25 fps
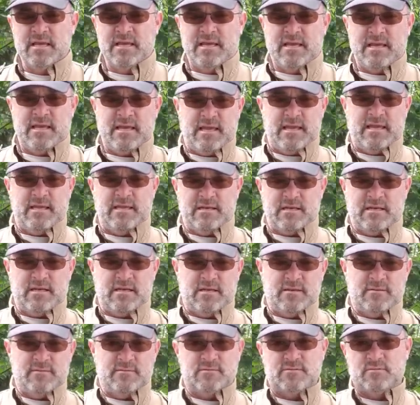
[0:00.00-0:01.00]
and
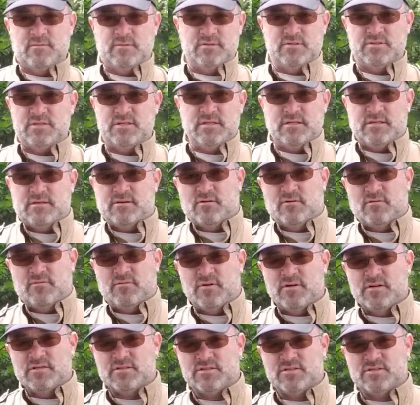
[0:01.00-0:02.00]
uh, so well gee your whole
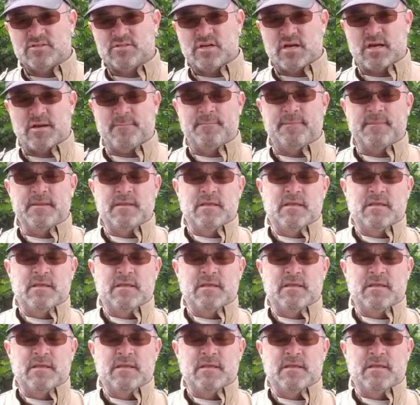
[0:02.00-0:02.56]
furnace is shot